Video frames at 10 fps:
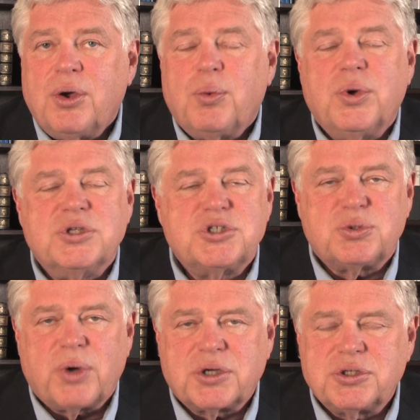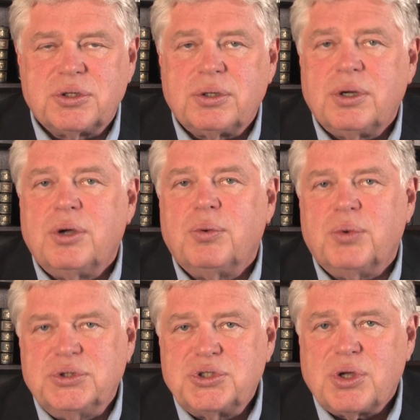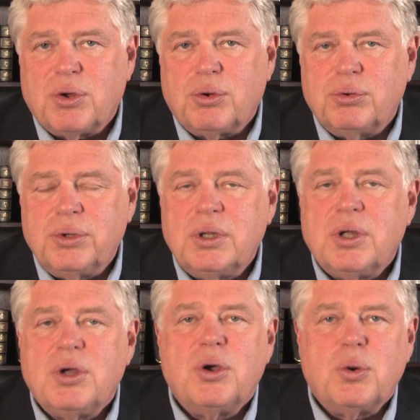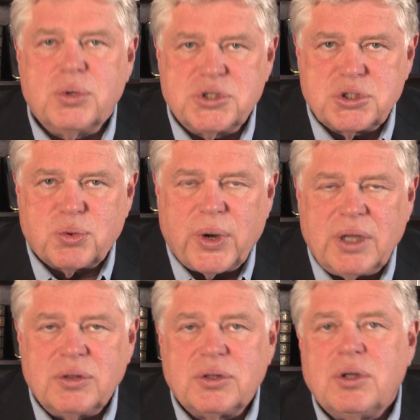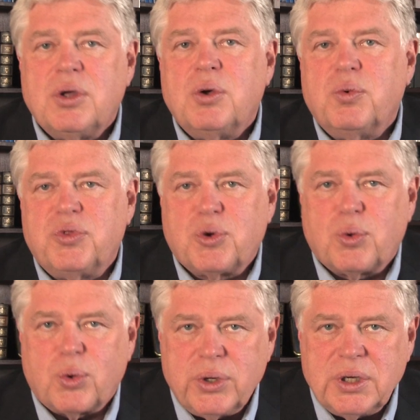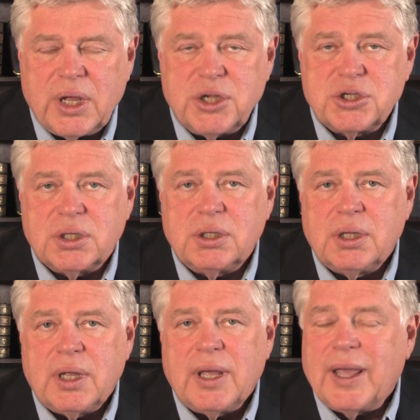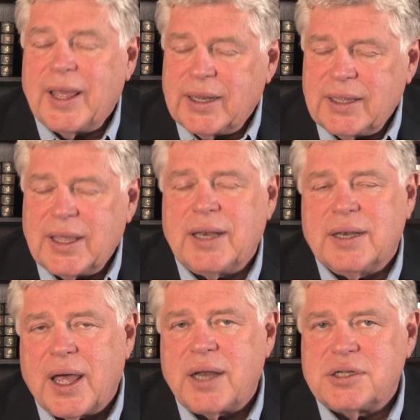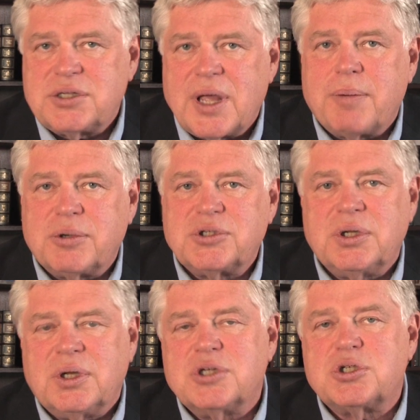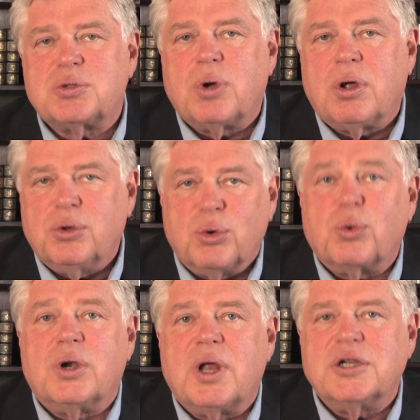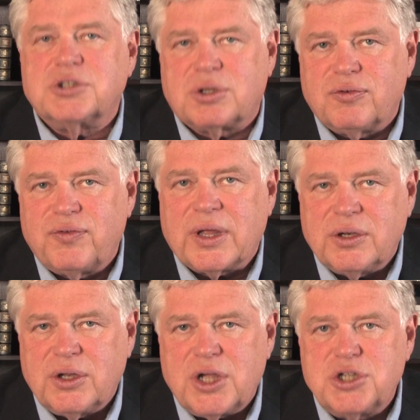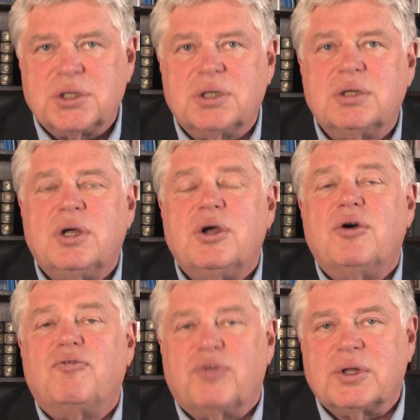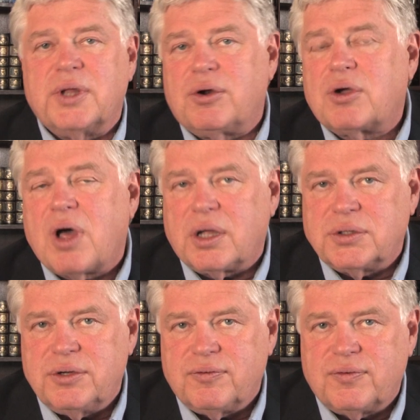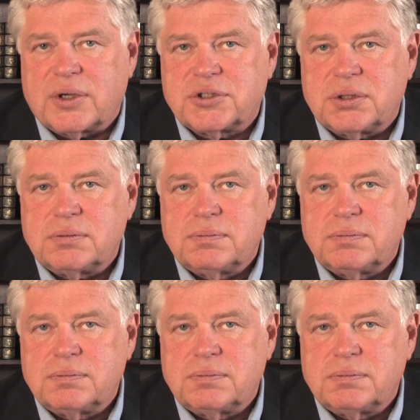with structure, with tone, with strength, with coordination, and again, not establishing a strong neurological foundation for the later cognitive function.